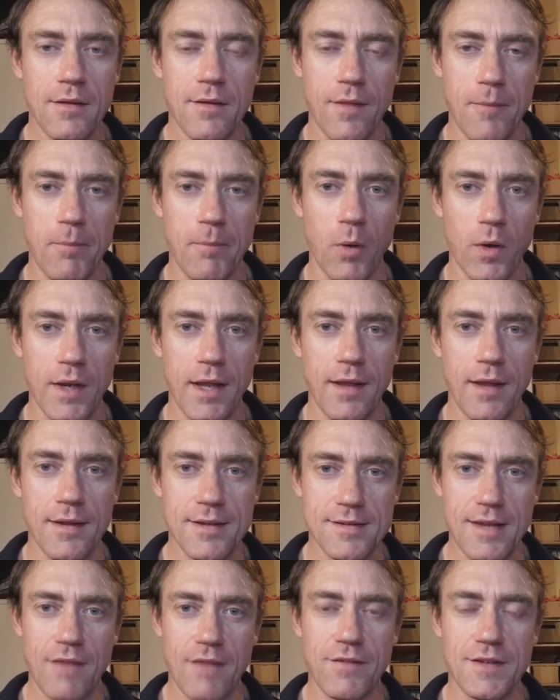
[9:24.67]
to the body
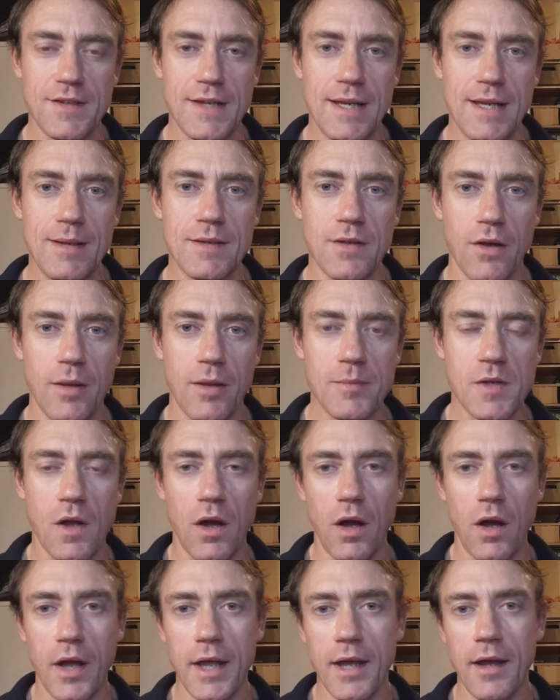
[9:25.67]
is 17 times
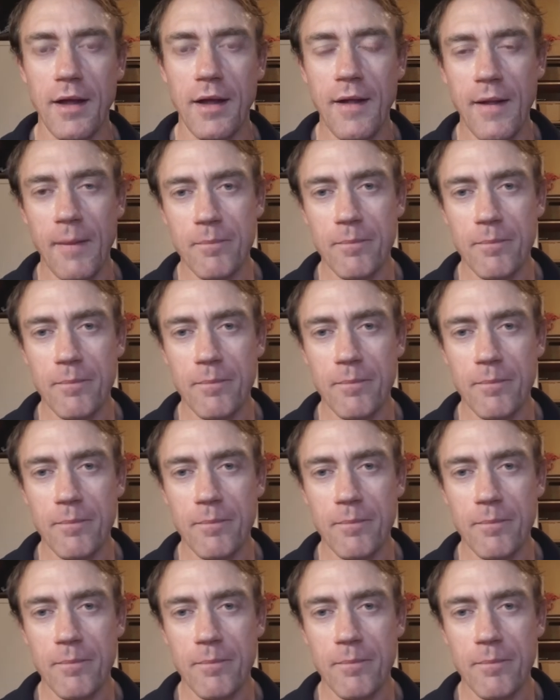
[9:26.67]
higher